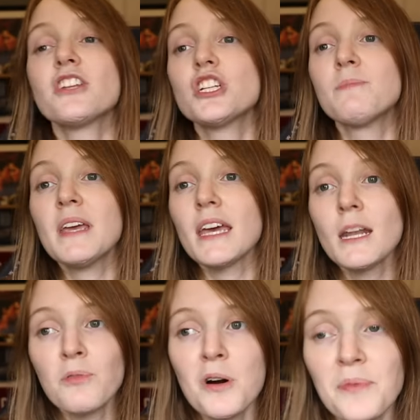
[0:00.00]
that she's being
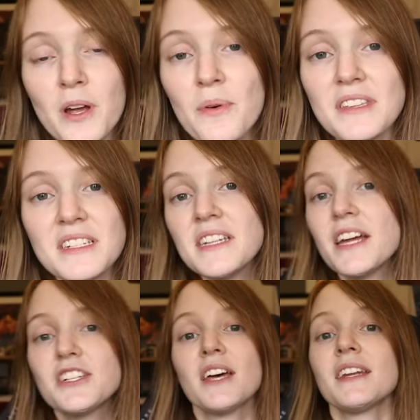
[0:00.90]
inappropriate with his
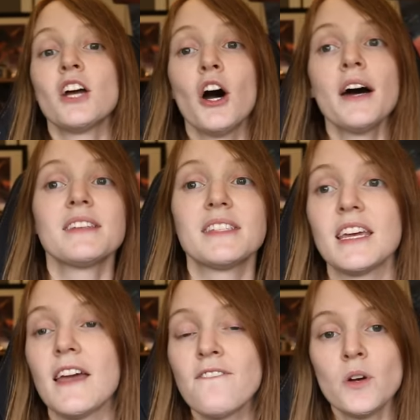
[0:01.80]
teenage son. And
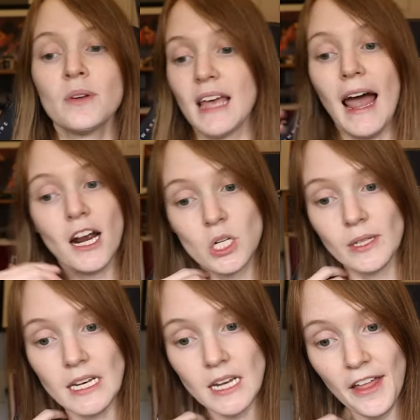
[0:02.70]
honestly, if there is
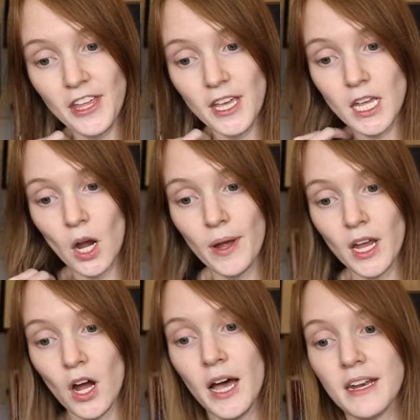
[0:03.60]
actually nothing going
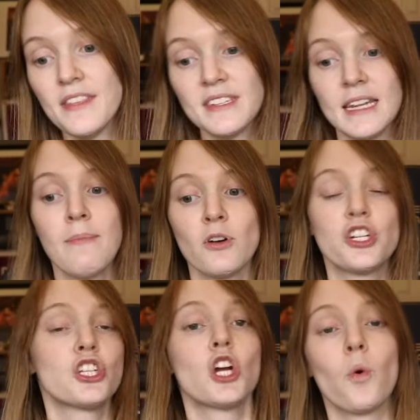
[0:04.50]
on and this neighbor is
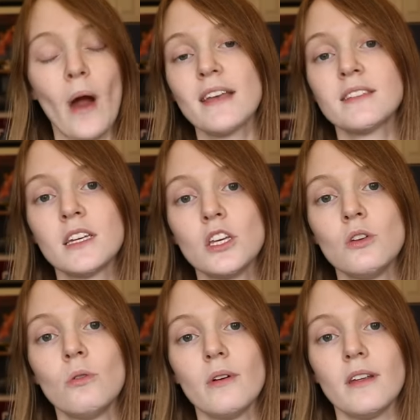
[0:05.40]
just harassing
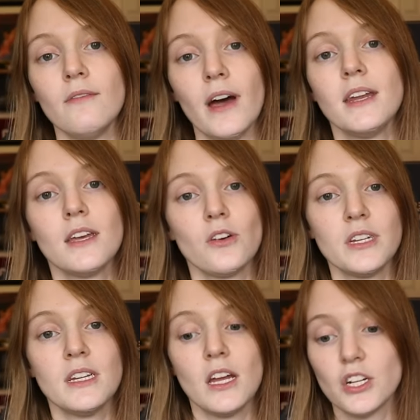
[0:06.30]
you and inviting your
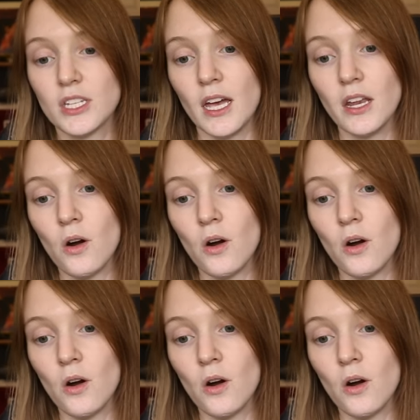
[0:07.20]
teenage son